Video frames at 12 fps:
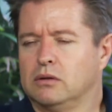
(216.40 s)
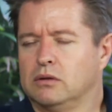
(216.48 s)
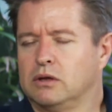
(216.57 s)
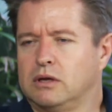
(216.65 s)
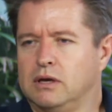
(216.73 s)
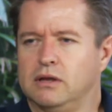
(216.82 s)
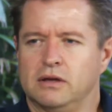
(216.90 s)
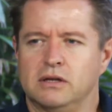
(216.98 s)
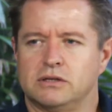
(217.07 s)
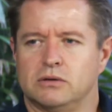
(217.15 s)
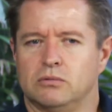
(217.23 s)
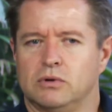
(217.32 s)
the key
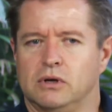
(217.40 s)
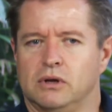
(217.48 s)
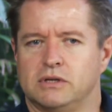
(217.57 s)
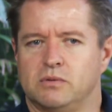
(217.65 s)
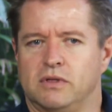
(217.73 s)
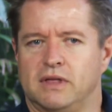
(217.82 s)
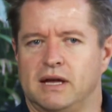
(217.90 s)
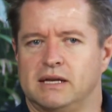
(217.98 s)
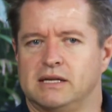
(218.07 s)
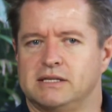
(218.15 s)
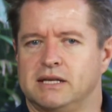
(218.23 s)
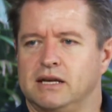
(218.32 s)
thing to realise with that
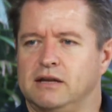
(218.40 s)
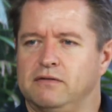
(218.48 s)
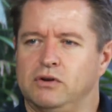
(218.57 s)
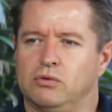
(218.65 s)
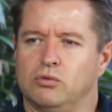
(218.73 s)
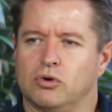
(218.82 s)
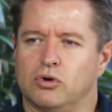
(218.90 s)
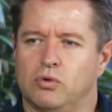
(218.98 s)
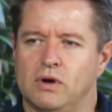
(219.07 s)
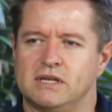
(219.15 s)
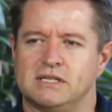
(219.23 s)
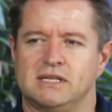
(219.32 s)
is that if you
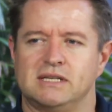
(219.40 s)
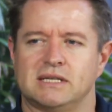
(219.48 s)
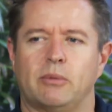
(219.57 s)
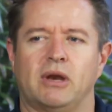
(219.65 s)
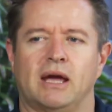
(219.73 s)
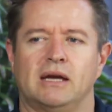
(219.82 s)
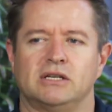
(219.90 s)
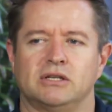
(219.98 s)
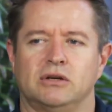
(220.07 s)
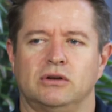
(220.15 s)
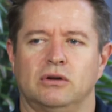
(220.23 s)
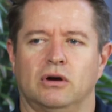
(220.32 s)
request
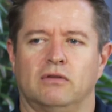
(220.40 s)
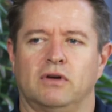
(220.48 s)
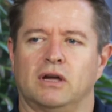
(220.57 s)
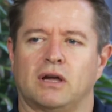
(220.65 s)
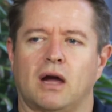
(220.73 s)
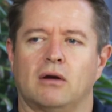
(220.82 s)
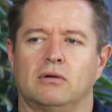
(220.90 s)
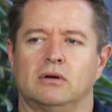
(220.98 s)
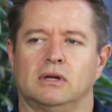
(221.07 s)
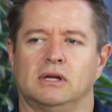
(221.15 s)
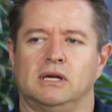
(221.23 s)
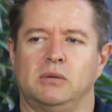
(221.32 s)
examination of a
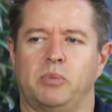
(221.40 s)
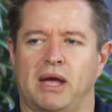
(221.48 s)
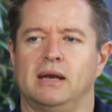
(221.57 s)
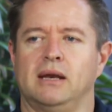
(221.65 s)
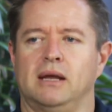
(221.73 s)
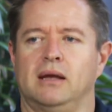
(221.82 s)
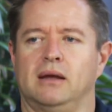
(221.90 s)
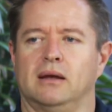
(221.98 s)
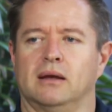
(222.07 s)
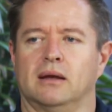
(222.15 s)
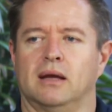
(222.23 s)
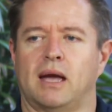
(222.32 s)
currently pending
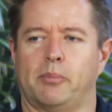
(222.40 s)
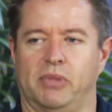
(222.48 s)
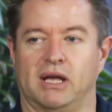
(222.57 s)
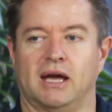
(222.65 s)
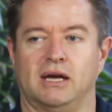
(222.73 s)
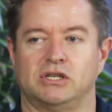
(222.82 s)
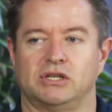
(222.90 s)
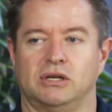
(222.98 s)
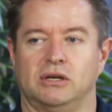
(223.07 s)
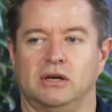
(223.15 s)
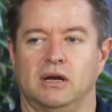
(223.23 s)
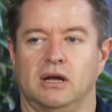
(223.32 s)

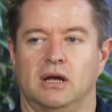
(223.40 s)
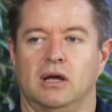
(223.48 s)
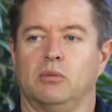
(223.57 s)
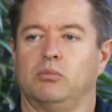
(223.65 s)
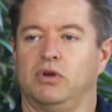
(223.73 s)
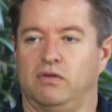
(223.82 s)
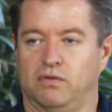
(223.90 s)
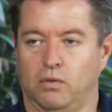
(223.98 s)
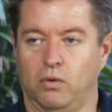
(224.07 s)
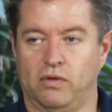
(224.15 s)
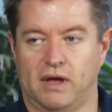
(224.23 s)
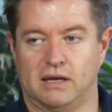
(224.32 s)
application
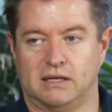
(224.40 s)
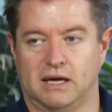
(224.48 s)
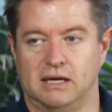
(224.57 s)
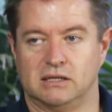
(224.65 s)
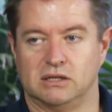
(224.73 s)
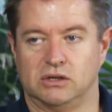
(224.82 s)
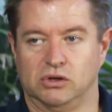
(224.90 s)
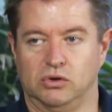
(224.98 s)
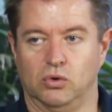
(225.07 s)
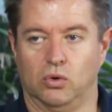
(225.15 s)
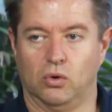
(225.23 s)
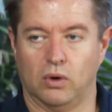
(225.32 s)
before that date,
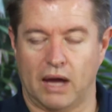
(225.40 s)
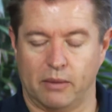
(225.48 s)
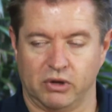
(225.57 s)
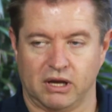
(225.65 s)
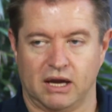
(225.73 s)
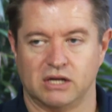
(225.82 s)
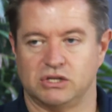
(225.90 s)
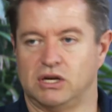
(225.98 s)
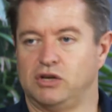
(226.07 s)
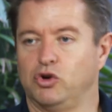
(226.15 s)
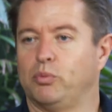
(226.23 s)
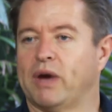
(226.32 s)
your application
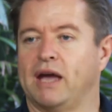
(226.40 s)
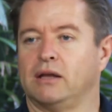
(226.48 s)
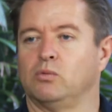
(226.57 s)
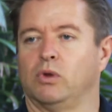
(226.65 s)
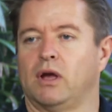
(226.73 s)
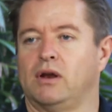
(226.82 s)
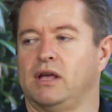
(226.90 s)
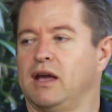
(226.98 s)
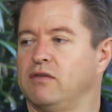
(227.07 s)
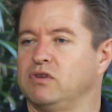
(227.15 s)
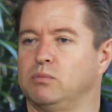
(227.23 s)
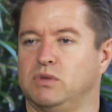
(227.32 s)
and your patent will only
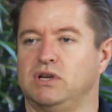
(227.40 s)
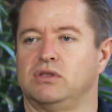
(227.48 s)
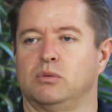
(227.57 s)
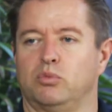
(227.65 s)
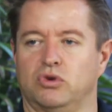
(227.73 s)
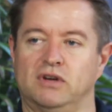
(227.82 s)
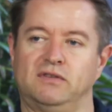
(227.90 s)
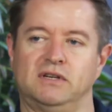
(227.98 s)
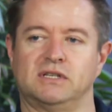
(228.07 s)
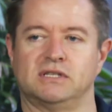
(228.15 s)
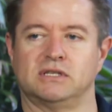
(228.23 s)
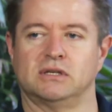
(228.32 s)
have to meet the
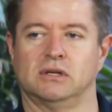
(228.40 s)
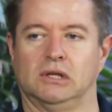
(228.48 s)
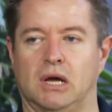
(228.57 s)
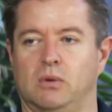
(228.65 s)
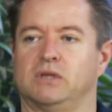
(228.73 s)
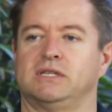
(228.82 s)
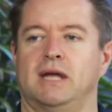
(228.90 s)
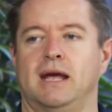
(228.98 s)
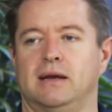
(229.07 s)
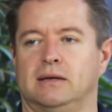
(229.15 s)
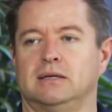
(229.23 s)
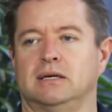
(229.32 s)
previous lower
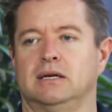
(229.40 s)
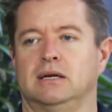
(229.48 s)
standard.